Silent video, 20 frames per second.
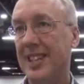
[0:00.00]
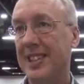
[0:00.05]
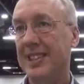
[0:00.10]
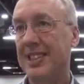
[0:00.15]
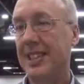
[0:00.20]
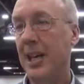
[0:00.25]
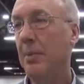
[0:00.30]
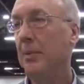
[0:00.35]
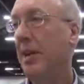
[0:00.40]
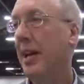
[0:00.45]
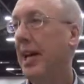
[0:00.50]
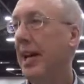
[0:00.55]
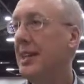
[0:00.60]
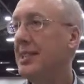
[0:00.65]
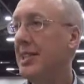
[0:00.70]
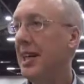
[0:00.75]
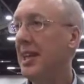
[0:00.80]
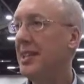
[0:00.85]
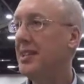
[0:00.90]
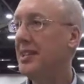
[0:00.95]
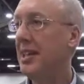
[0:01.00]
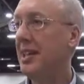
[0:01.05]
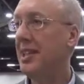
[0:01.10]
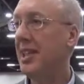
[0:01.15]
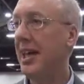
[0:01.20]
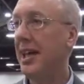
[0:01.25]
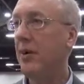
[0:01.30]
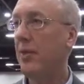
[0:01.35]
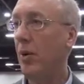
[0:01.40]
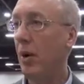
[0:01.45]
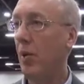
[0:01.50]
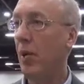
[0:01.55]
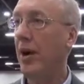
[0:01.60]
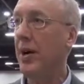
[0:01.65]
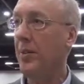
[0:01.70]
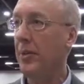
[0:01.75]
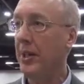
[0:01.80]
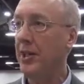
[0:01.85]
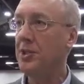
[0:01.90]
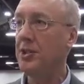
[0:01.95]
stimulates us to think, well,
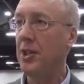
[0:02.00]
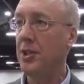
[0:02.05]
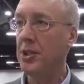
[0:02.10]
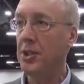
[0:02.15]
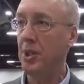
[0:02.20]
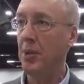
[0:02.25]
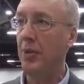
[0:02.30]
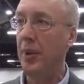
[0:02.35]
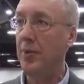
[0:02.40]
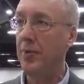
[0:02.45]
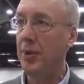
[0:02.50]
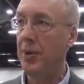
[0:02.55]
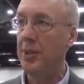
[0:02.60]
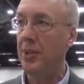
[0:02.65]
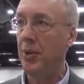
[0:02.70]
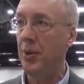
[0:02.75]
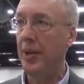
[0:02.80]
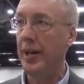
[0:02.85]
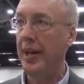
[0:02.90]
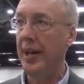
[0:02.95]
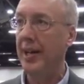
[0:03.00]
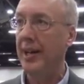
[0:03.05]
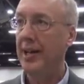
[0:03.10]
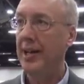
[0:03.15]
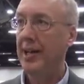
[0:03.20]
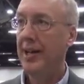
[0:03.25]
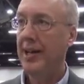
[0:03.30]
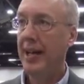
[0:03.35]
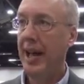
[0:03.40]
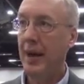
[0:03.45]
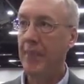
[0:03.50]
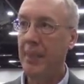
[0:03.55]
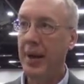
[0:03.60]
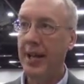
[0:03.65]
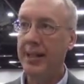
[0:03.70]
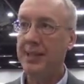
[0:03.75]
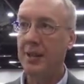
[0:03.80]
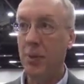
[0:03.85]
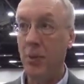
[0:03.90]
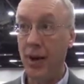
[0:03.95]
what research should we be doing that
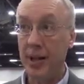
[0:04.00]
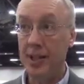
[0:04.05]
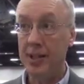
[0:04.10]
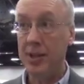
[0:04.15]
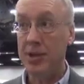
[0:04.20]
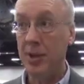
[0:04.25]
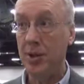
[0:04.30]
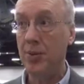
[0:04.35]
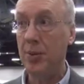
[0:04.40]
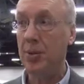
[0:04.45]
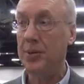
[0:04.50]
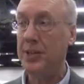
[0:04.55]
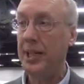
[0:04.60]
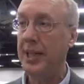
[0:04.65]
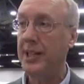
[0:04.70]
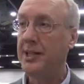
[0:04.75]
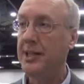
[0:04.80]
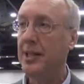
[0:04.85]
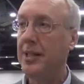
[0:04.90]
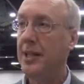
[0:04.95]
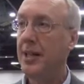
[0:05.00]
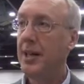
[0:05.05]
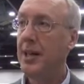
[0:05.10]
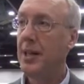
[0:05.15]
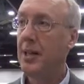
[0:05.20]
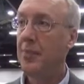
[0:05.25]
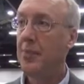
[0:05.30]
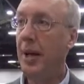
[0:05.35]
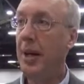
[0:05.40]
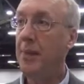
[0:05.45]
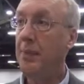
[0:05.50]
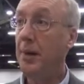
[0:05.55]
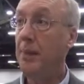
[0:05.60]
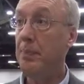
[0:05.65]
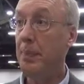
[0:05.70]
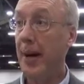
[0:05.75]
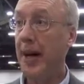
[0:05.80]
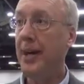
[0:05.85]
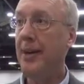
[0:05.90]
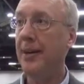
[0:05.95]
makes a one and two rotation maybe
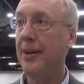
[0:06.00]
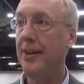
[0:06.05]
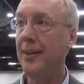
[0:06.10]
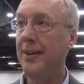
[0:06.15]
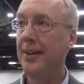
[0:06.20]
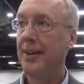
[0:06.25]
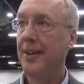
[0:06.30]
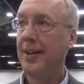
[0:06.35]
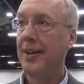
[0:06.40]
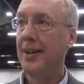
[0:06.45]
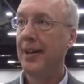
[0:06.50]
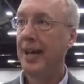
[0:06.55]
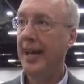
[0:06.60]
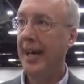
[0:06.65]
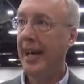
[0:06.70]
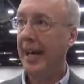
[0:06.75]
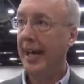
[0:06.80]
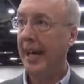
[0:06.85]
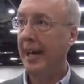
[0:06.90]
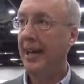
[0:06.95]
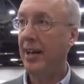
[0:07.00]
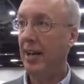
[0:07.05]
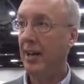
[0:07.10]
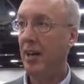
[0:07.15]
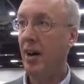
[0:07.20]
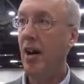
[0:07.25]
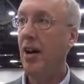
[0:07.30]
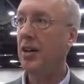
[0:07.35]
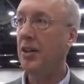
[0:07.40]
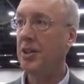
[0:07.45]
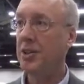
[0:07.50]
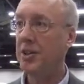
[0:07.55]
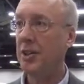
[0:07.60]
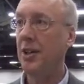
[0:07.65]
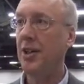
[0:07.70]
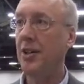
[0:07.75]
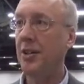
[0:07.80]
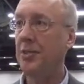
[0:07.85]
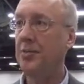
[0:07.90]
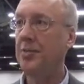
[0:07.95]
better in a longer
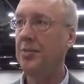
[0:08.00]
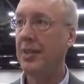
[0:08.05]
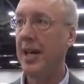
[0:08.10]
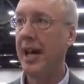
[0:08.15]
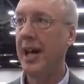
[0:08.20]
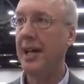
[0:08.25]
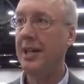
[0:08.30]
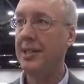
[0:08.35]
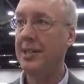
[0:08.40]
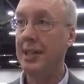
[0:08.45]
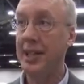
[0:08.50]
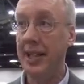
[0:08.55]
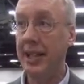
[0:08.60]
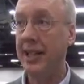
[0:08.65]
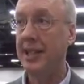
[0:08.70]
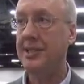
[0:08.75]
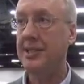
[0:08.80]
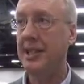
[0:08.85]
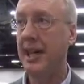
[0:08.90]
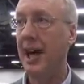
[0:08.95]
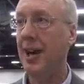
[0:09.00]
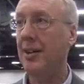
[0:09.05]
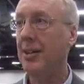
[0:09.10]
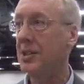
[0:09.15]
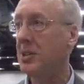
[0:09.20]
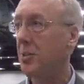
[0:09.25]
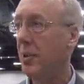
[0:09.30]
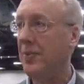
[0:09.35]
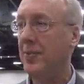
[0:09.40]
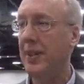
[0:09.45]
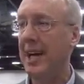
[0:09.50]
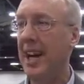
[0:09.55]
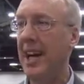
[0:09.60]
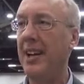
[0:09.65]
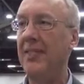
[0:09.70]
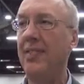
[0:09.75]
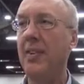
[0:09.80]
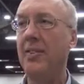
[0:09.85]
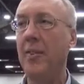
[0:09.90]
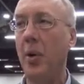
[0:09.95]
term than it is now? Because we've
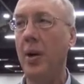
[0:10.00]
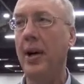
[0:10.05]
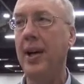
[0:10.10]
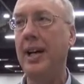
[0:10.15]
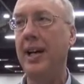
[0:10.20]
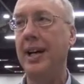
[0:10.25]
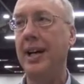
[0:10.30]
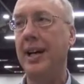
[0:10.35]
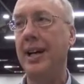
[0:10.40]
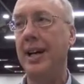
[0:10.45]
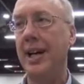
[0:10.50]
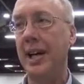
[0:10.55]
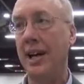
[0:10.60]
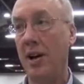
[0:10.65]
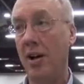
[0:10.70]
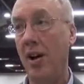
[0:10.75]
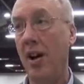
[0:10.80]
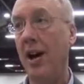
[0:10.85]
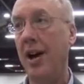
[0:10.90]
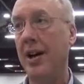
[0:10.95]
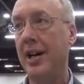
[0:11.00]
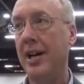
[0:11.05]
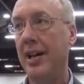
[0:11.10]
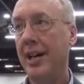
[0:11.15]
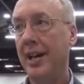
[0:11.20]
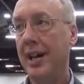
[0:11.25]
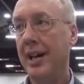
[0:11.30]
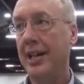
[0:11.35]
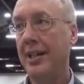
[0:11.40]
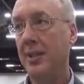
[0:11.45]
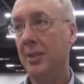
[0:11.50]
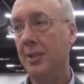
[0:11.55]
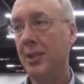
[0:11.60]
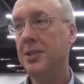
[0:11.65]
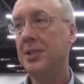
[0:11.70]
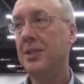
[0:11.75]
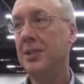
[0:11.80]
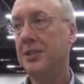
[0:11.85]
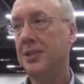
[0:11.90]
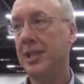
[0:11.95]
kind of avoided it in a lot in the
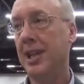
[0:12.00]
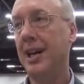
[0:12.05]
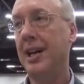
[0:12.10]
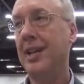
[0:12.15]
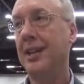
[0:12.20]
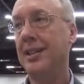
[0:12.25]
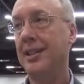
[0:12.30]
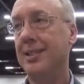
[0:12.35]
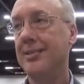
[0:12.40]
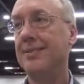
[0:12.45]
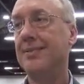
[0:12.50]
research side.